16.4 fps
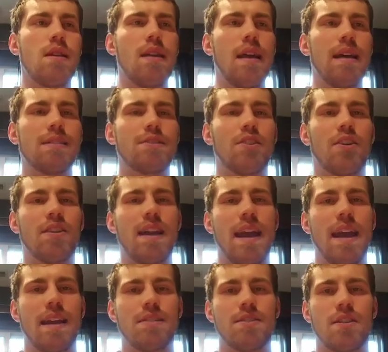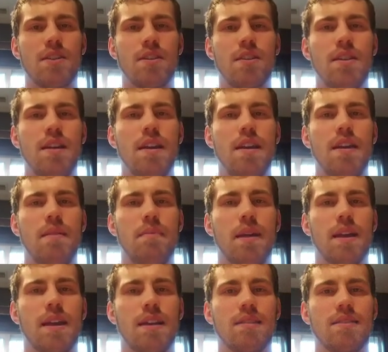That's hard to answer
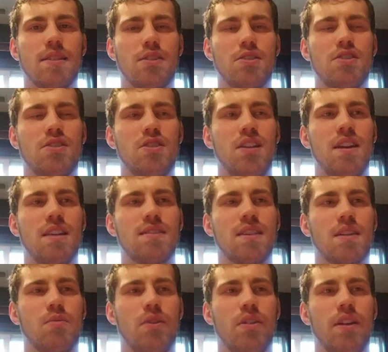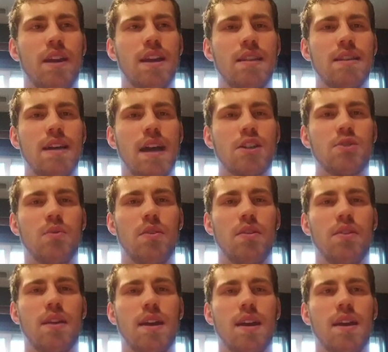because it's a really contextual
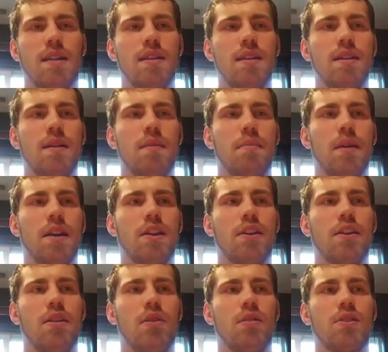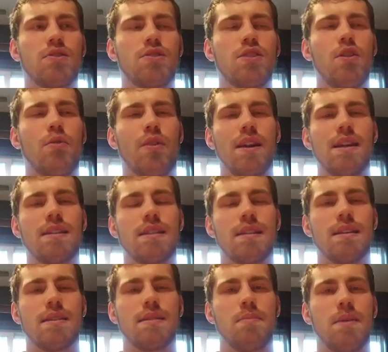thing. But there's no reason
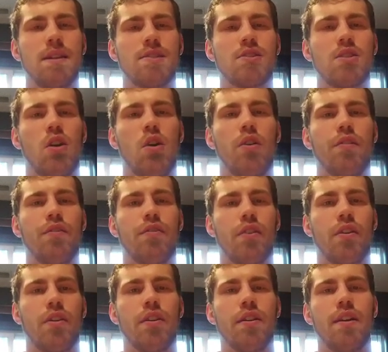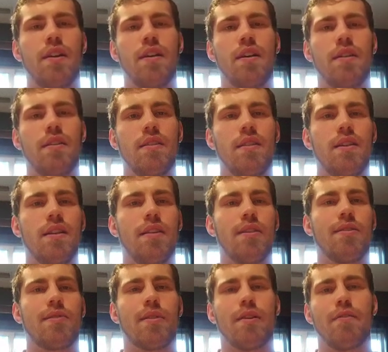to be stalled for
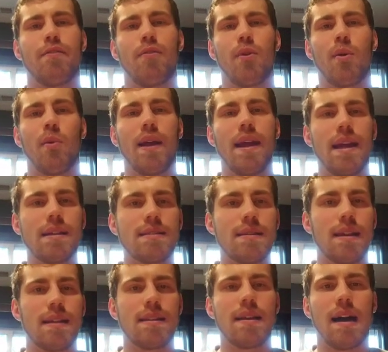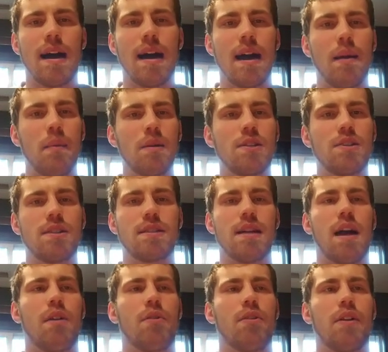3 or 4 weeks at a time. It's just
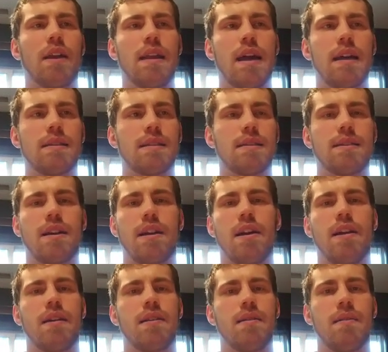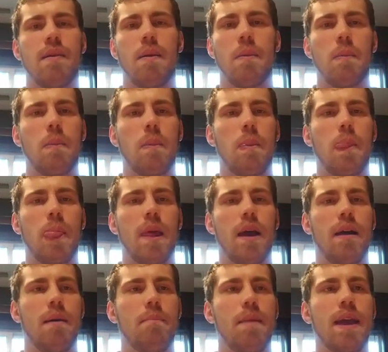not really necessary.
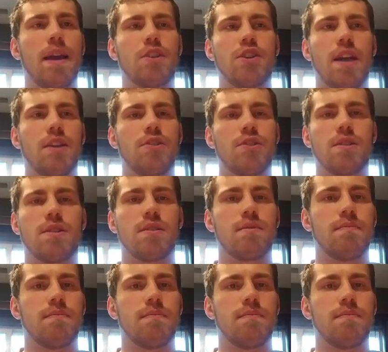make changes.